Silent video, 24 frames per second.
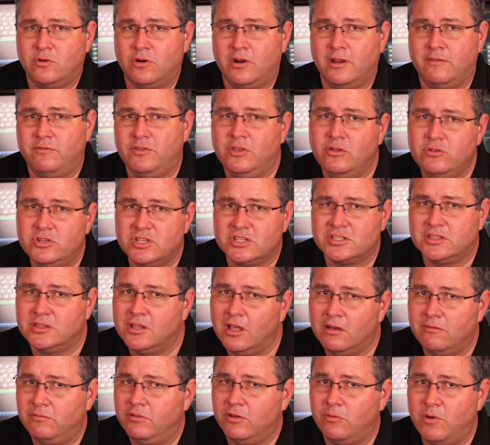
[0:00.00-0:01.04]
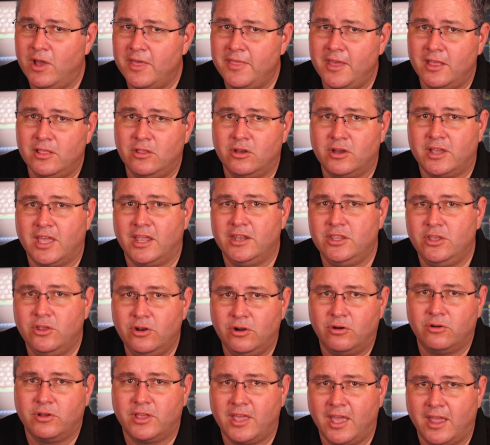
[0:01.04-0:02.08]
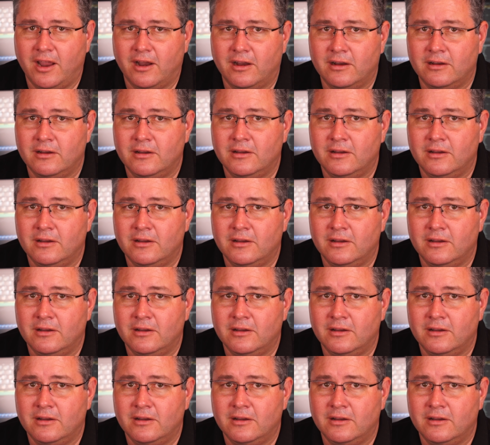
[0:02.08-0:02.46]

or if you just love the way they look and you don't care.